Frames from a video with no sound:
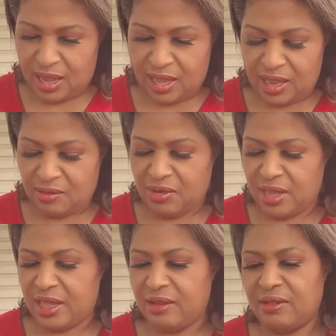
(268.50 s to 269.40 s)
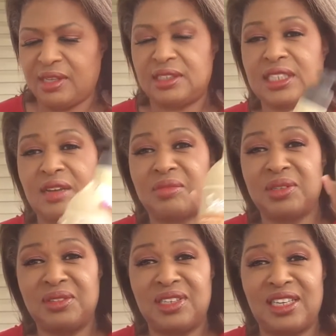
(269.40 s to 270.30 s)
And we have a
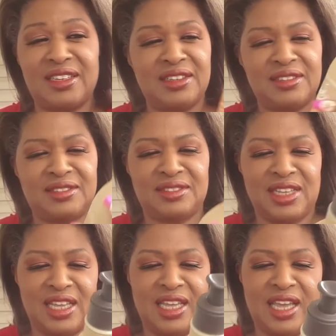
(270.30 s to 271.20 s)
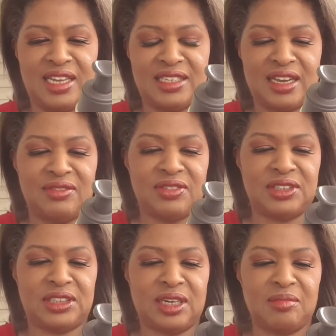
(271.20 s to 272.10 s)
shampoo here.
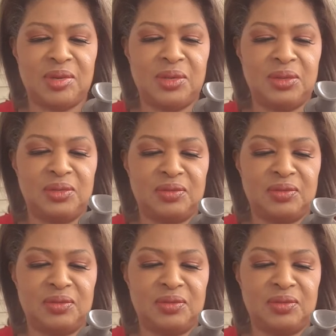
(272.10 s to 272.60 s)
Anti-Frizz shampoo.